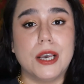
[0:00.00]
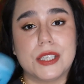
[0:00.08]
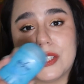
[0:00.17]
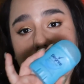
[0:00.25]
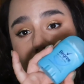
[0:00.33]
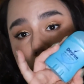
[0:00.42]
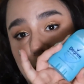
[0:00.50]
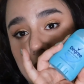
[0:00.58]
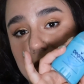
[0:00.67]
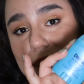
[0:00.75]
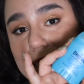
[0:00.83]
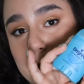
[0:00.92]
So I
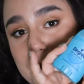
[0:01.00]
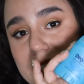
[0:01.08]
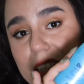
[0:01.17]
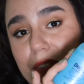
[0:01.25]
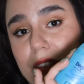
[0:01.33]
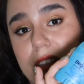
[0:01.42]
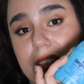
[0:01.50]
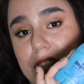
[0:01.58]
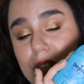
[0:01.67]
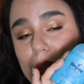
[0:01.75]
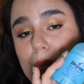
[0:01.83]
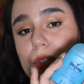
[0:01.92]
bought this specifically
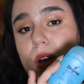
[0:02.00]
to use